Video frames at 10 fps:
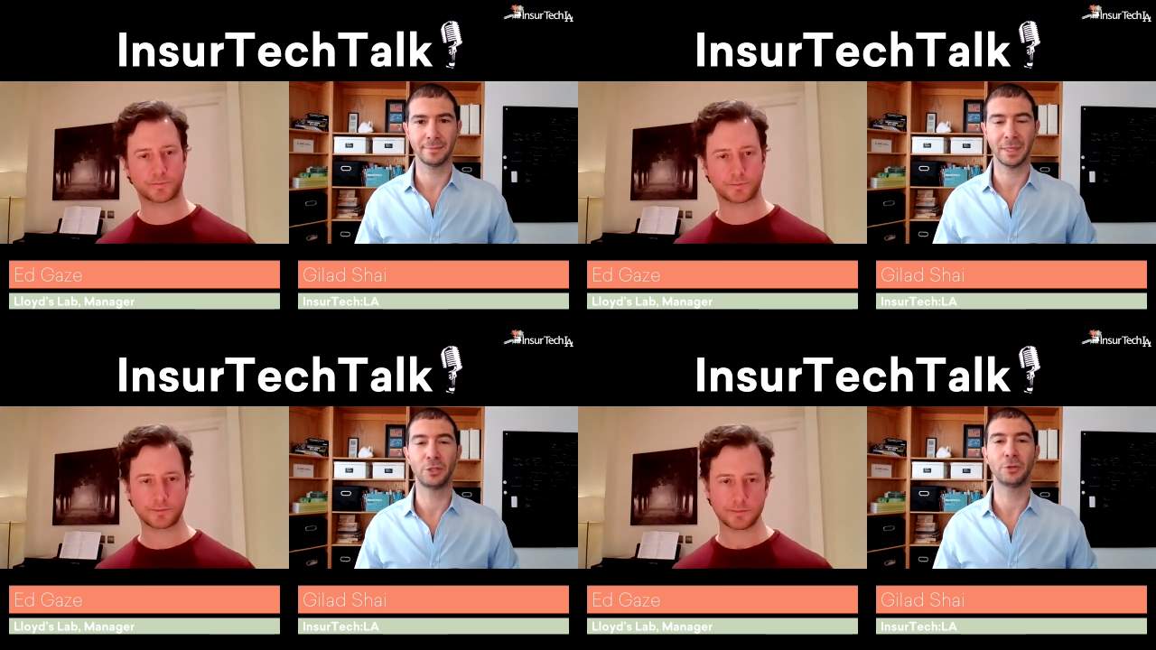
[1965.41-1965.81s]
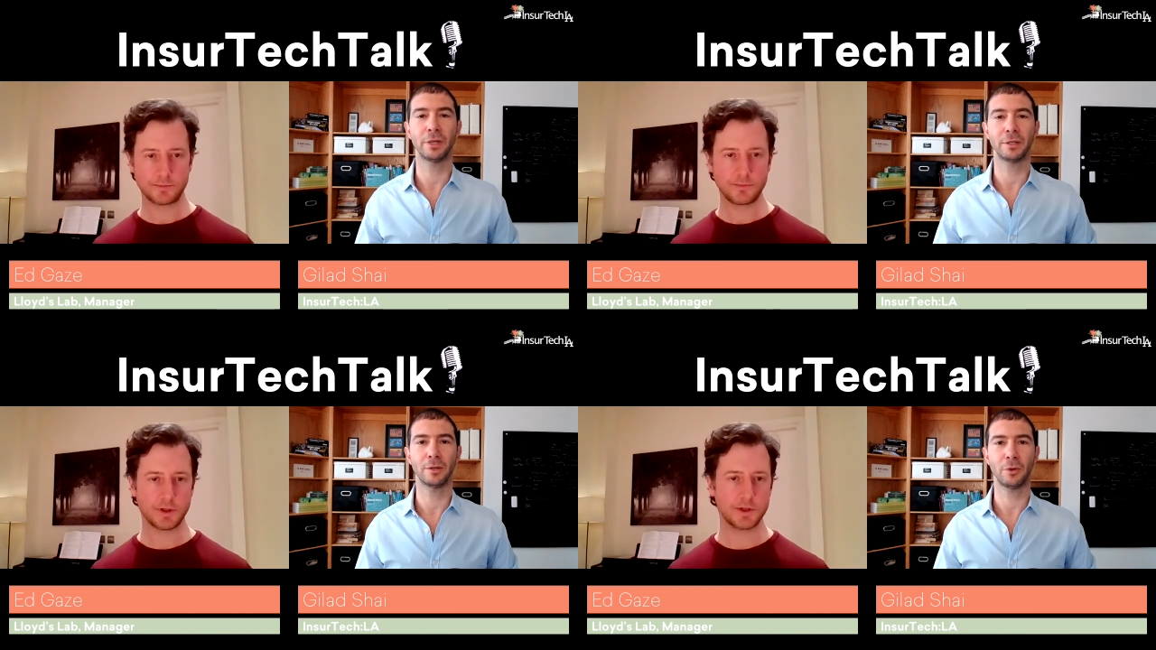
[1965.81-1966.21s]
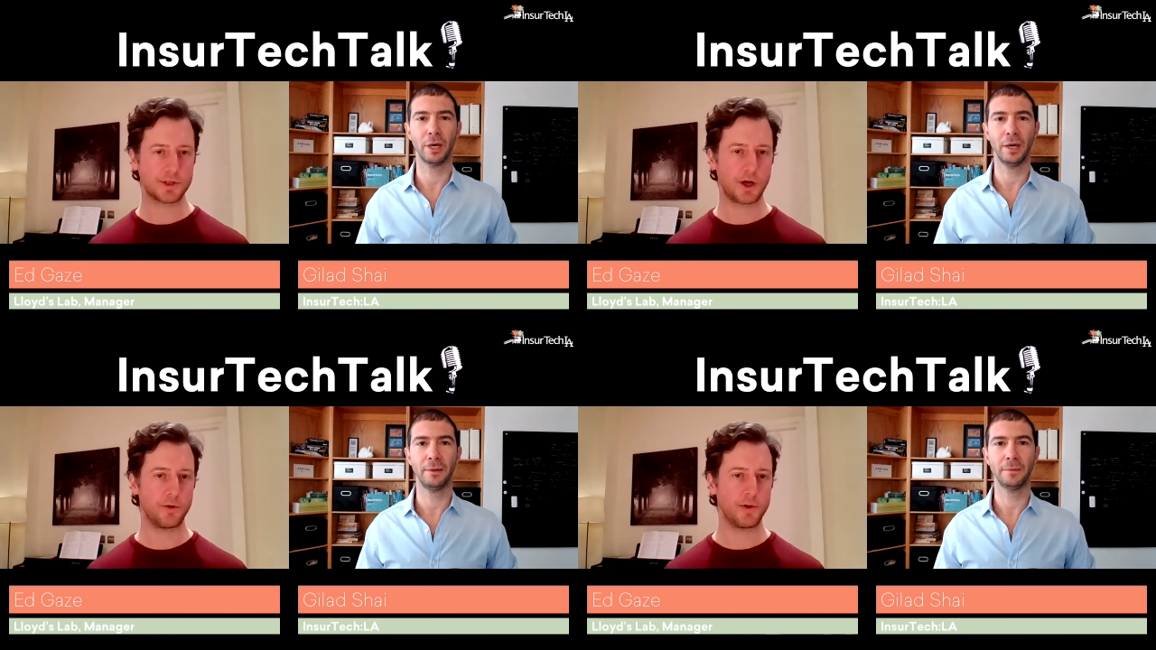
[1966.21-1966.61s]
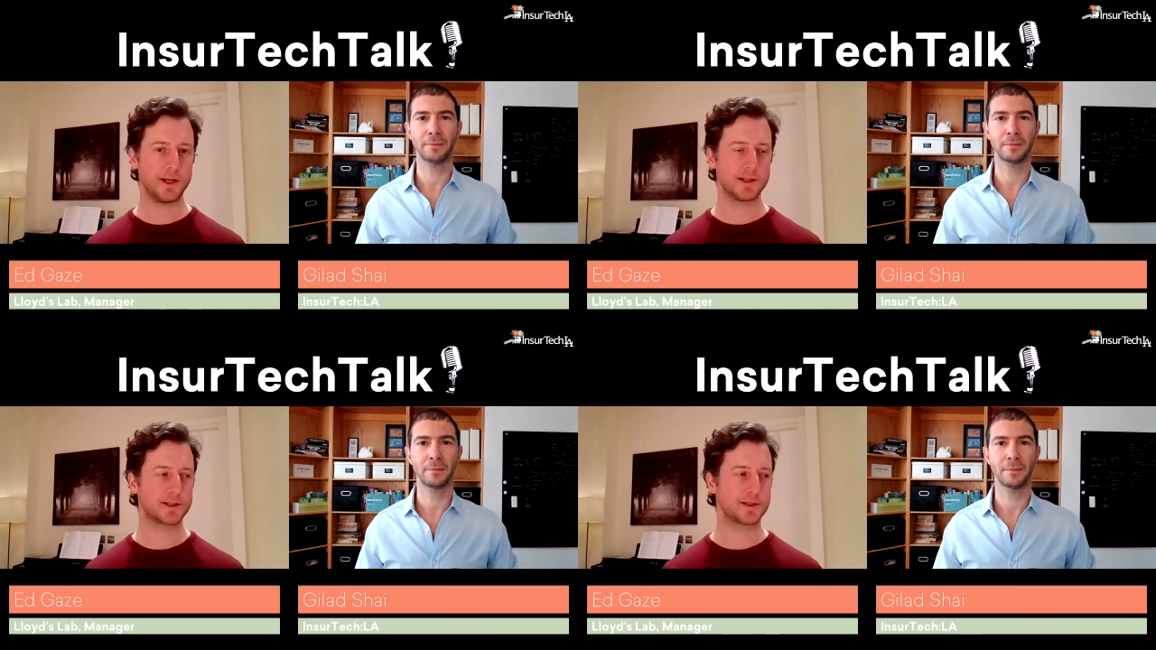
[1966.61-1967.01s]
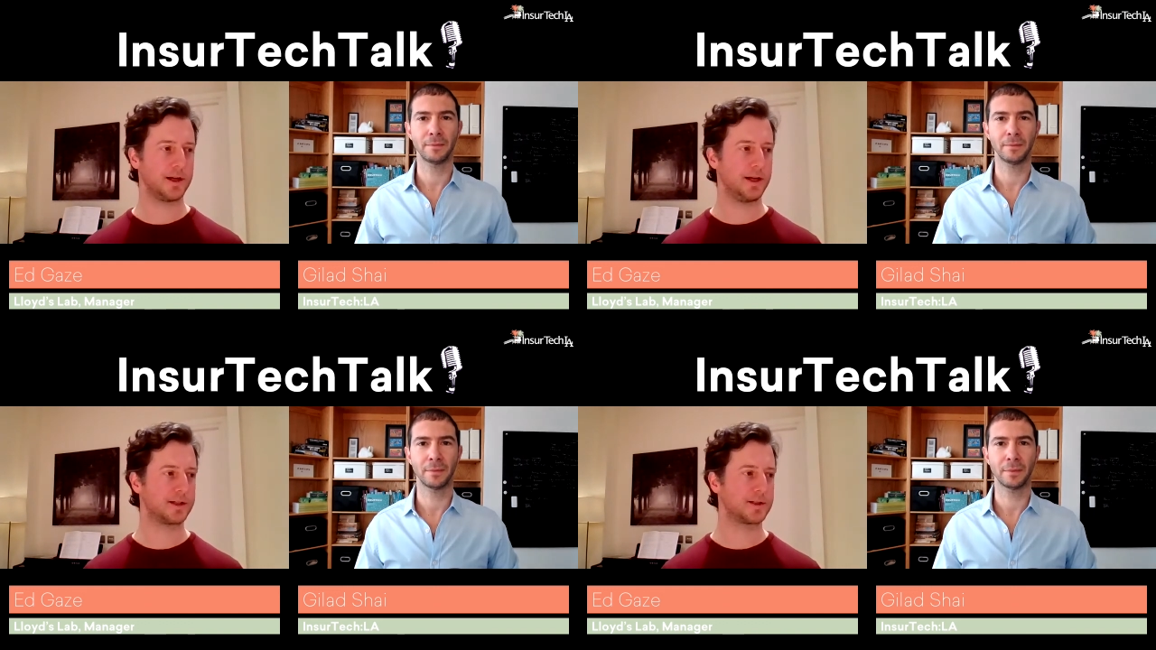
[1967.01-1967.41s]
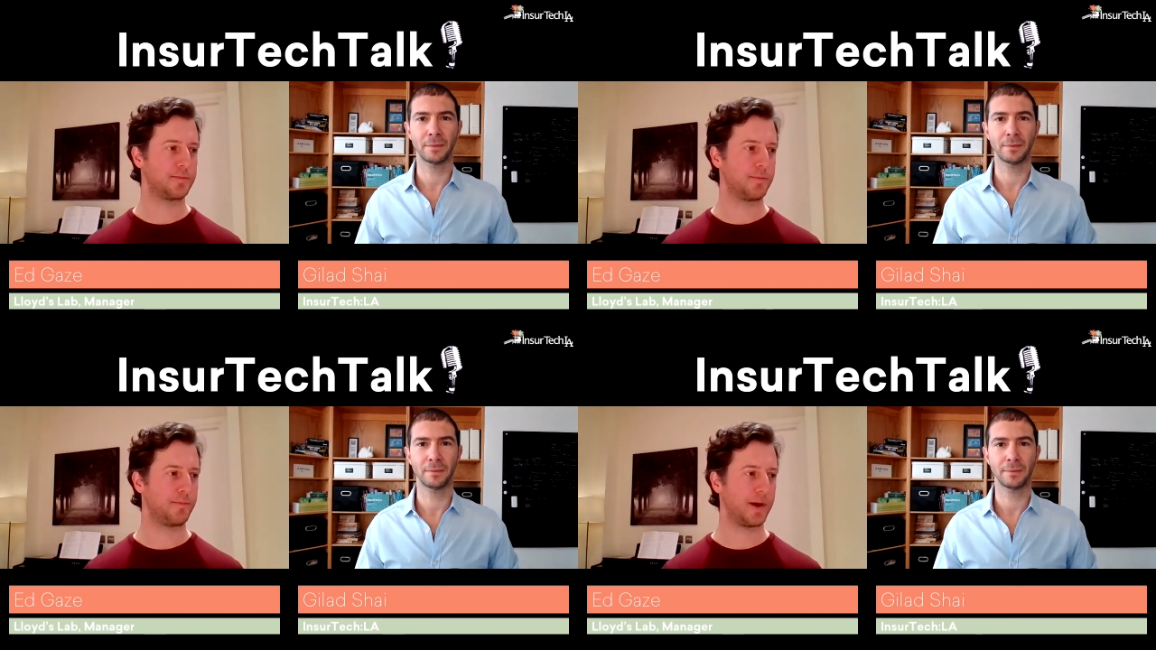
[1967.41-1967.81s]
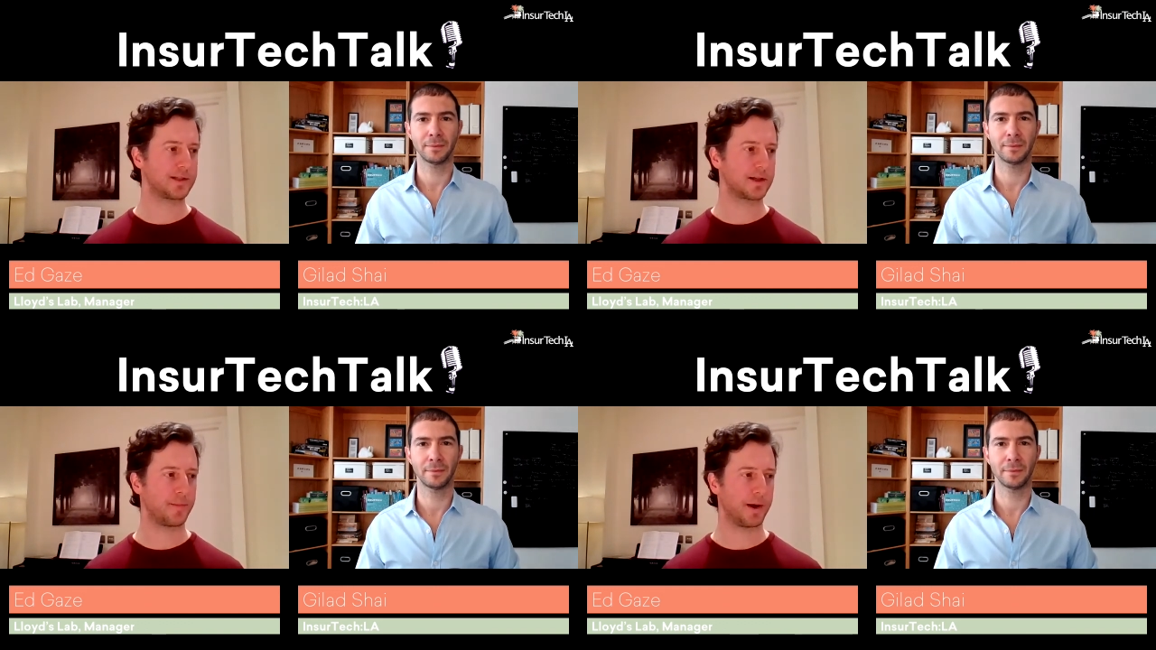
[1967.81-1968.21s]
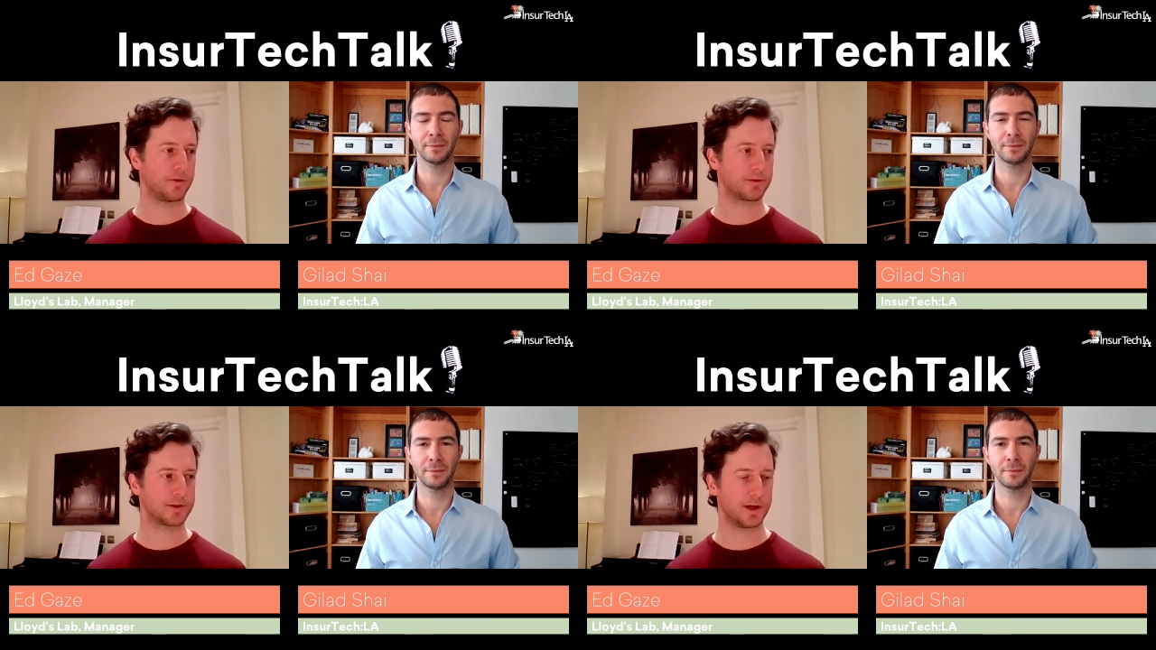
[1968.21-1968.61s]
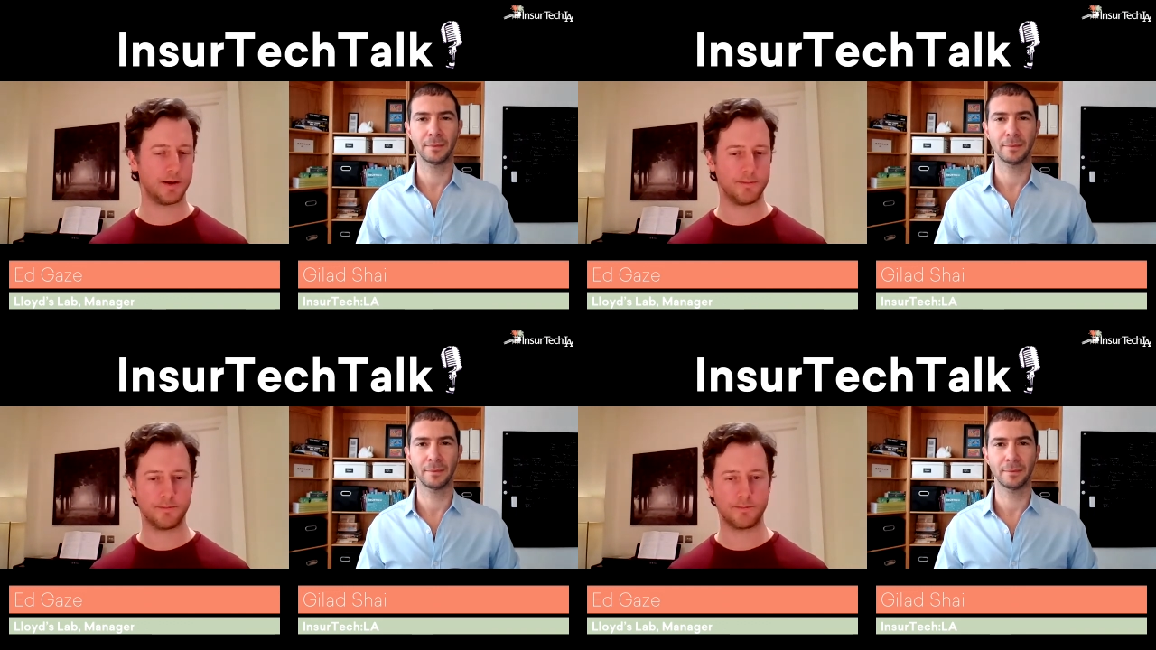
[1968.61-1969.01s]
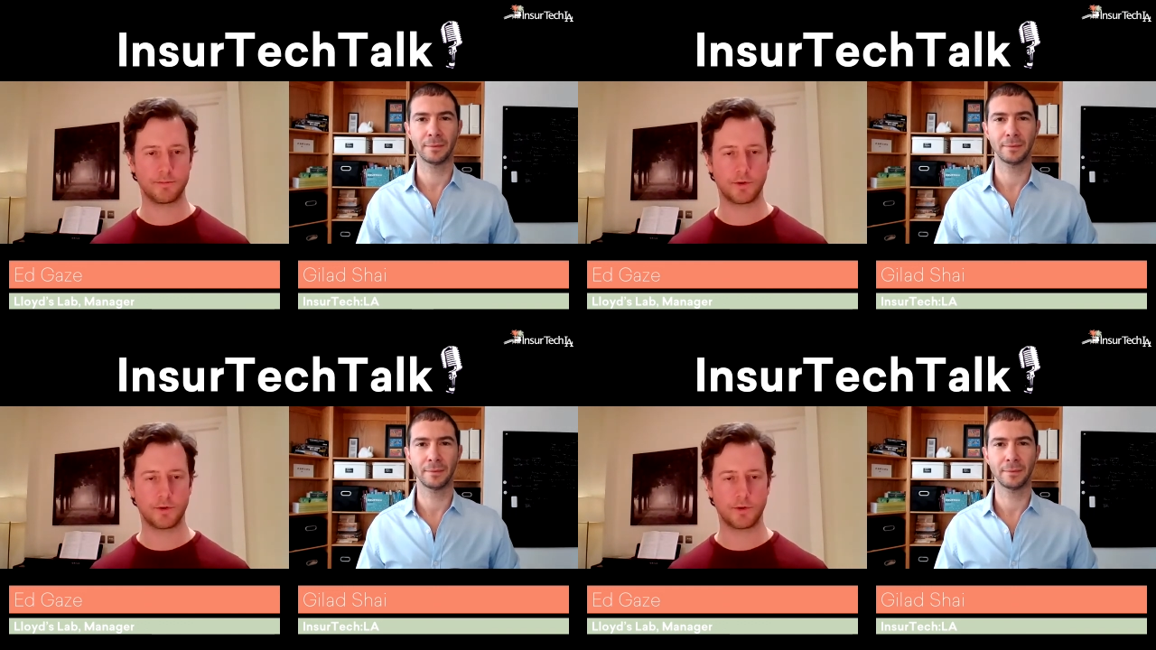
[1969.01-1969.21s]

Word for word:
Speaker 1: Endurance. Okay. So it's it's basically about um,